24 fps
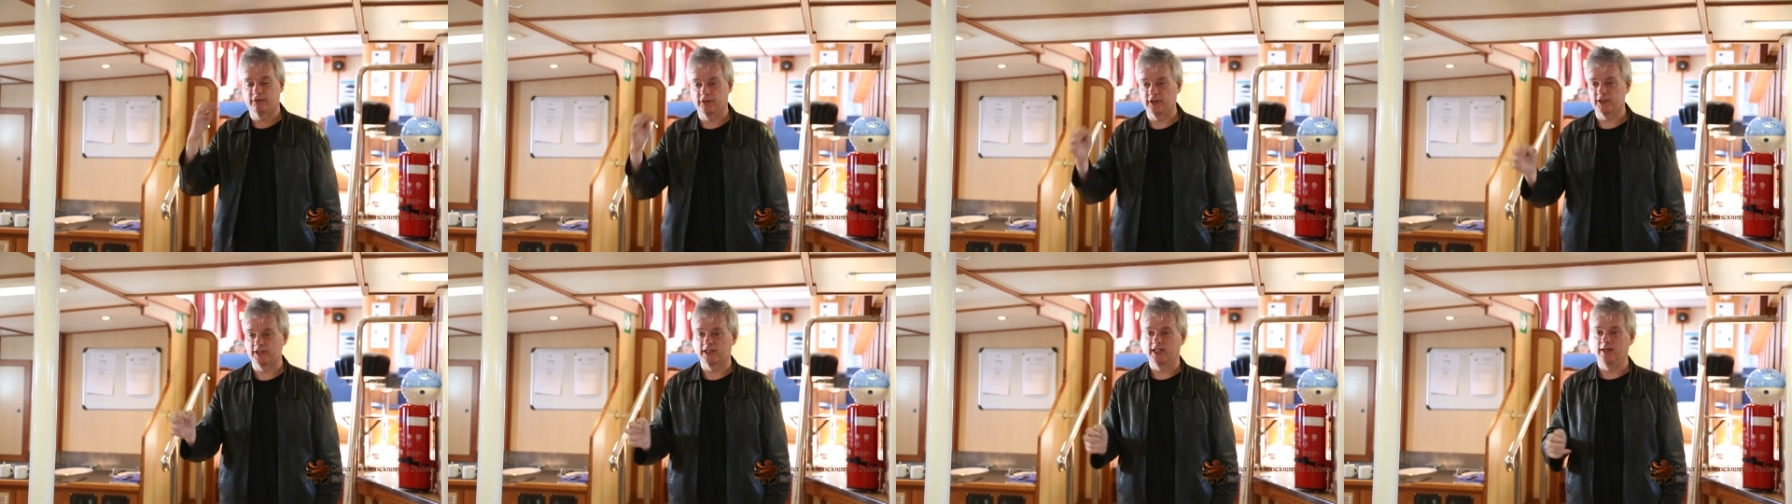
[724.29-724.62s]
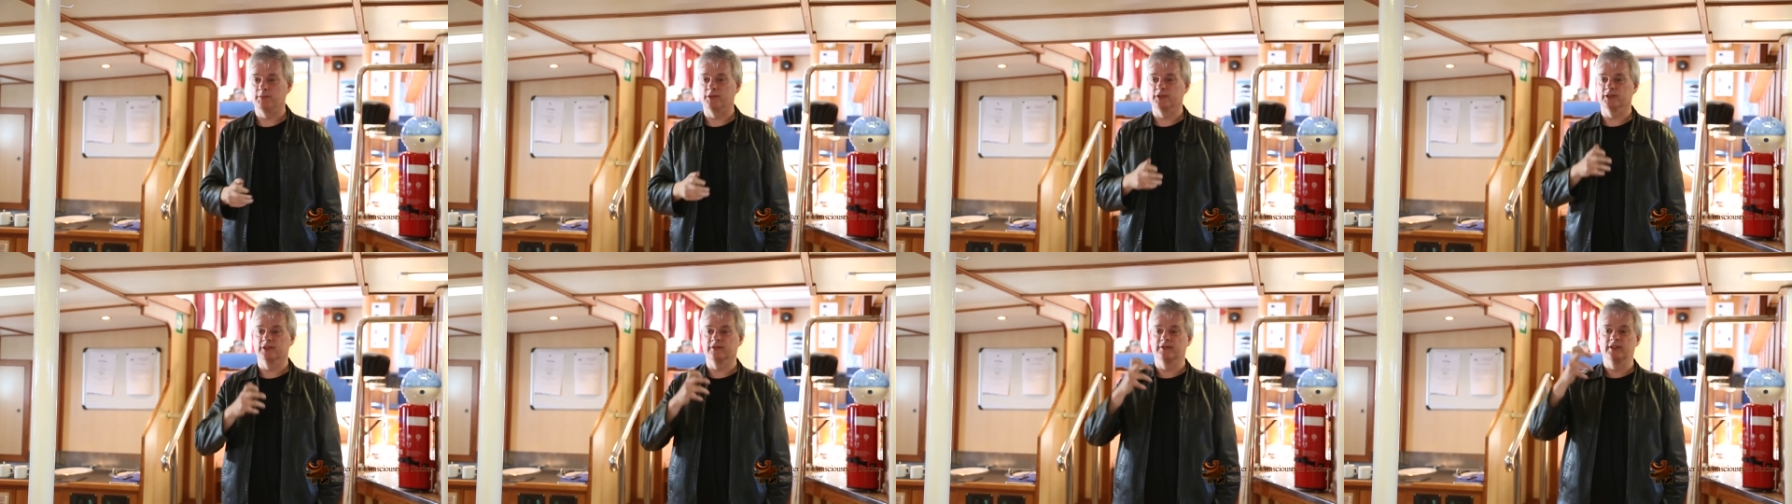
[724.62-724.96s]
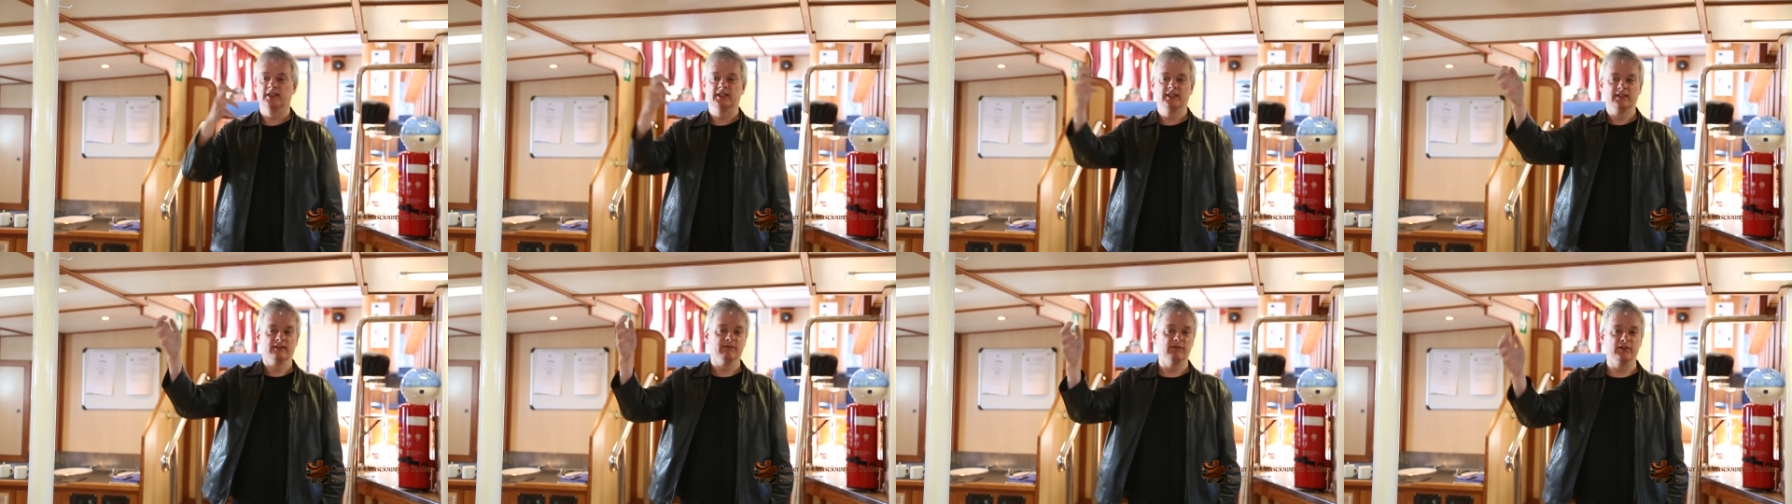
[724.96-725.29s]
for example, of
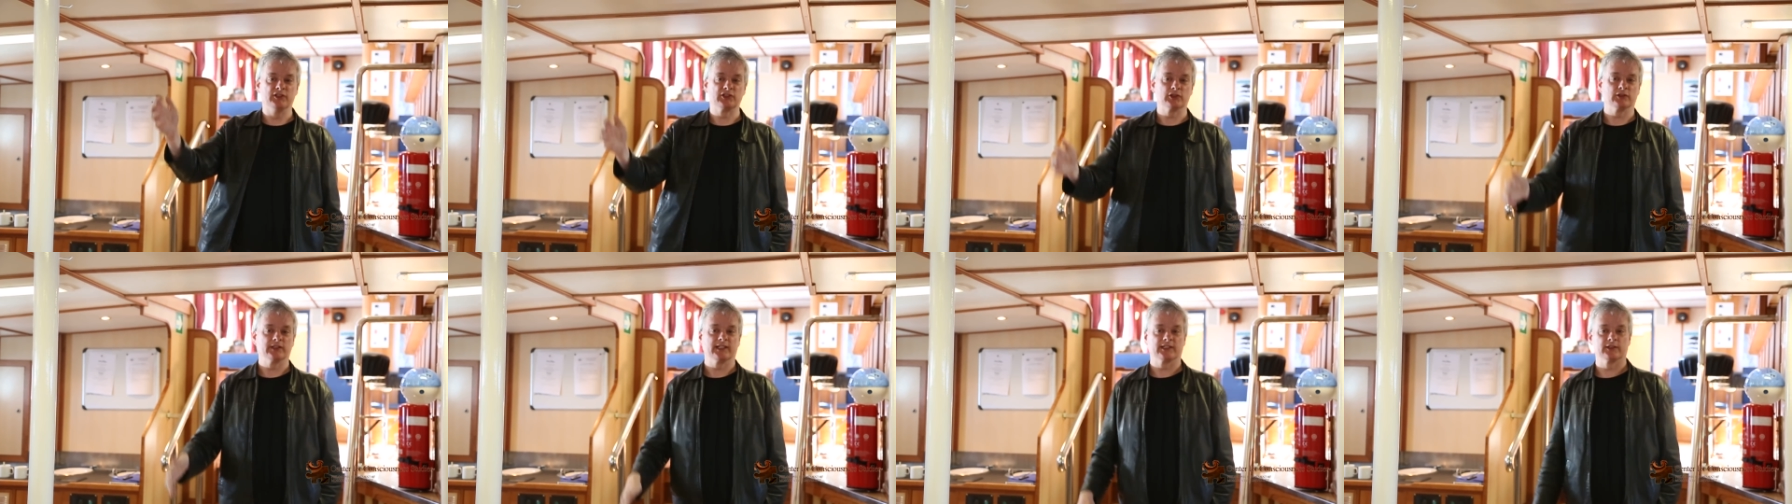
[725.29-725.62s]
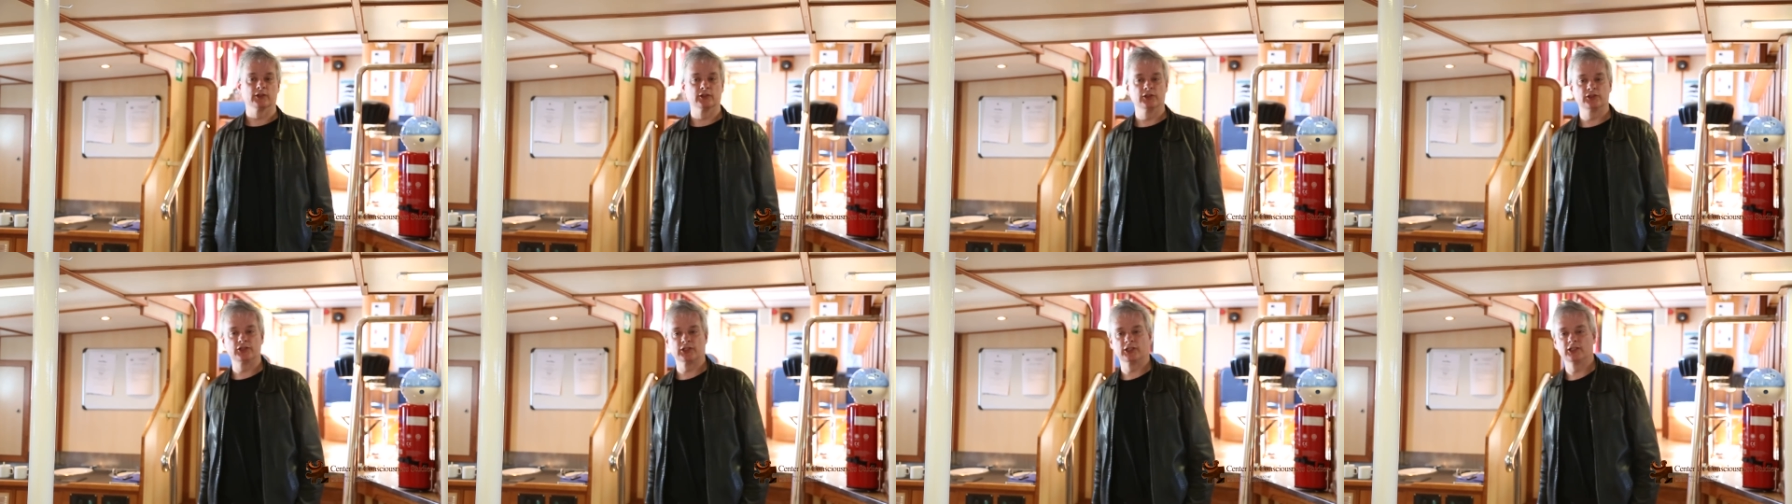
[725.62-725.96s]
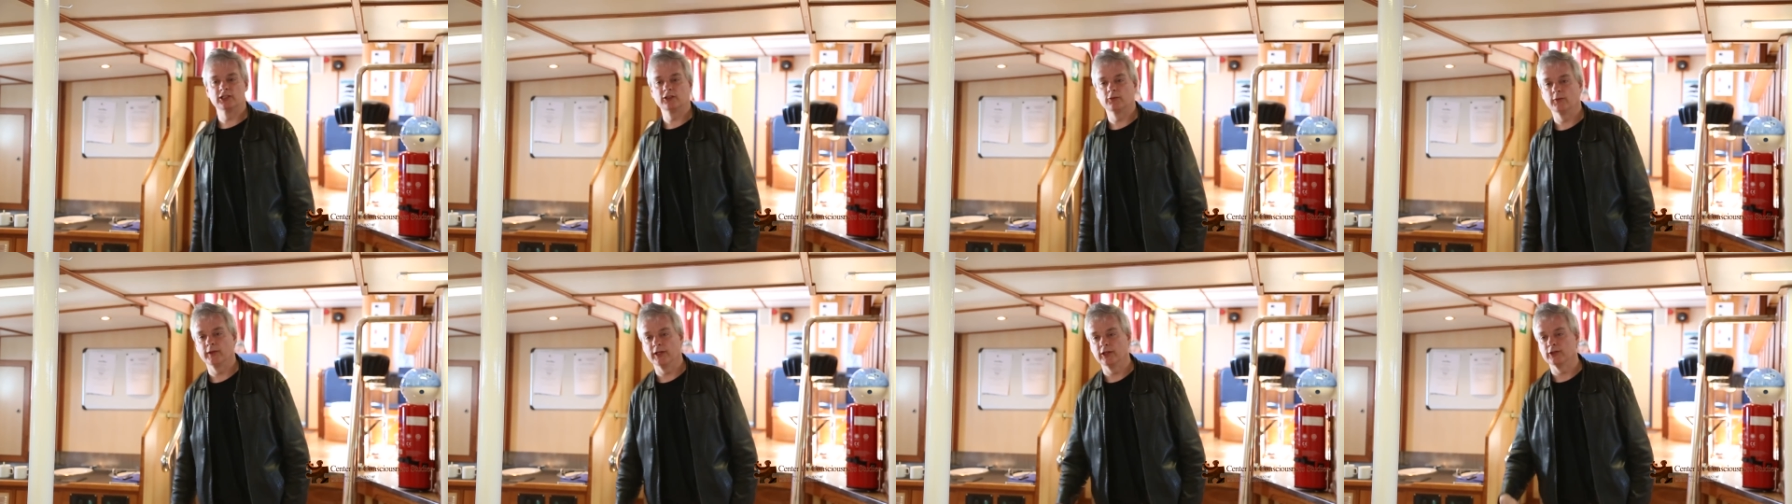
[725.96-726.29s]
visual
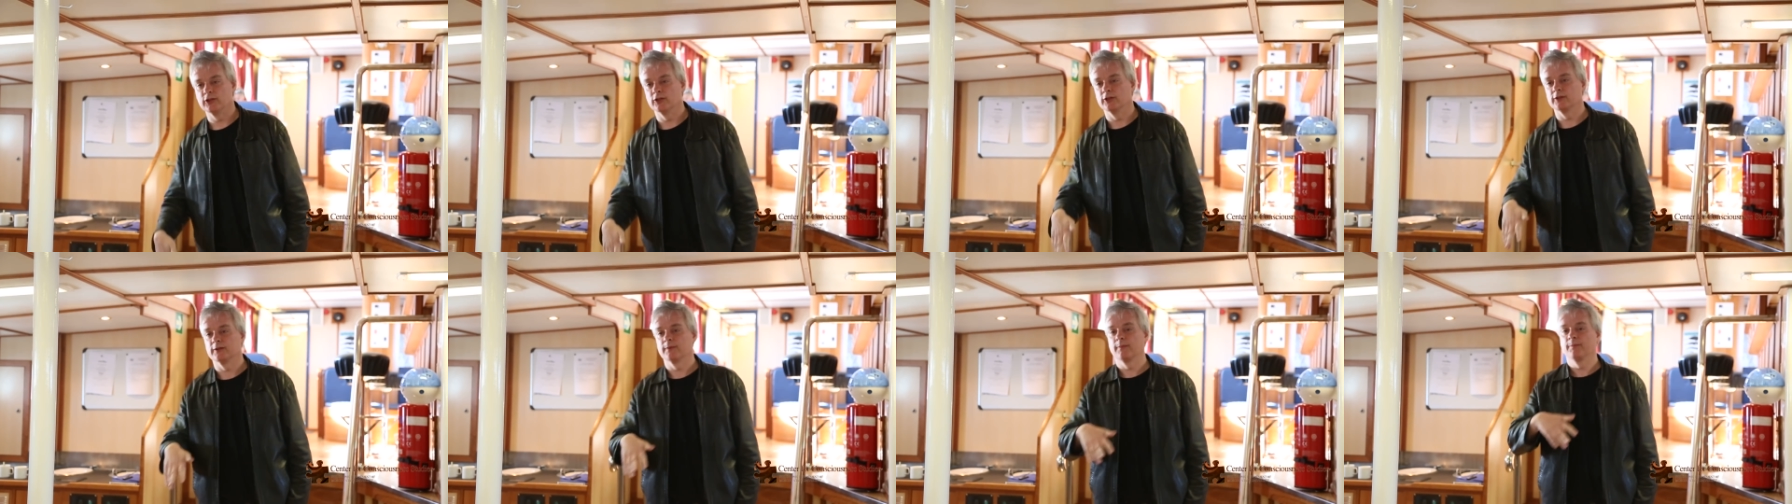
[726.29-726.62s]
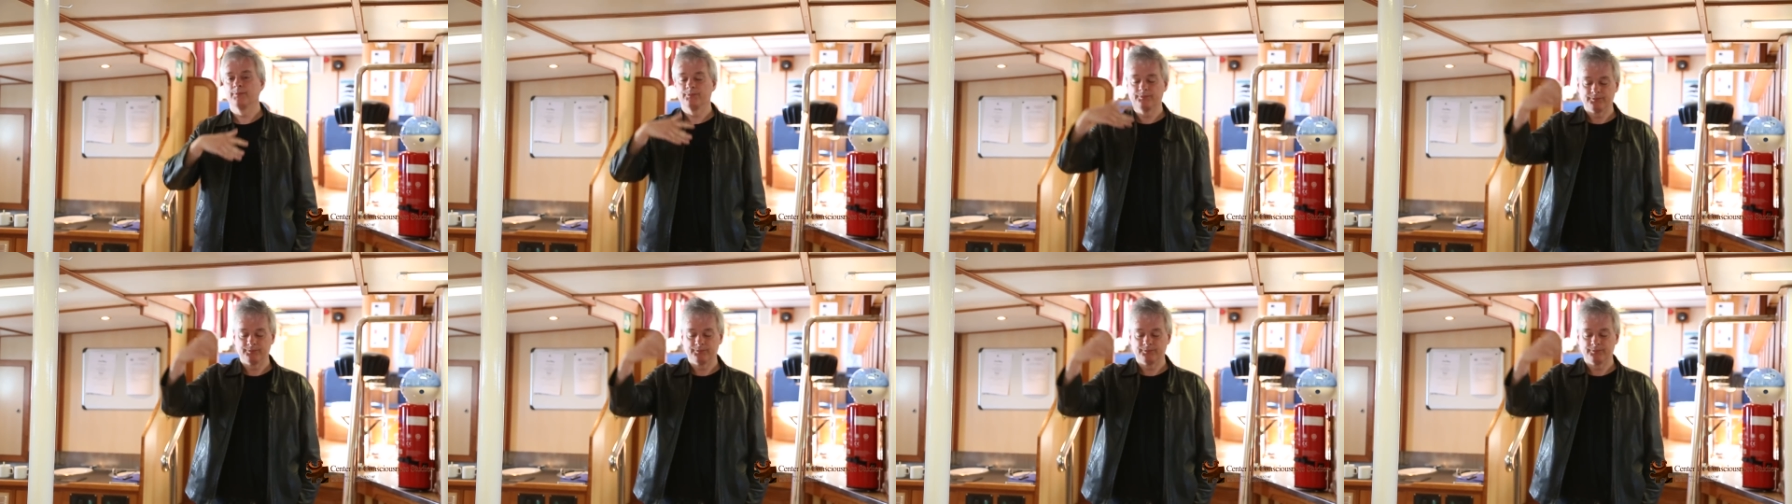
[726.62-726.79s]
agnosia, where you don't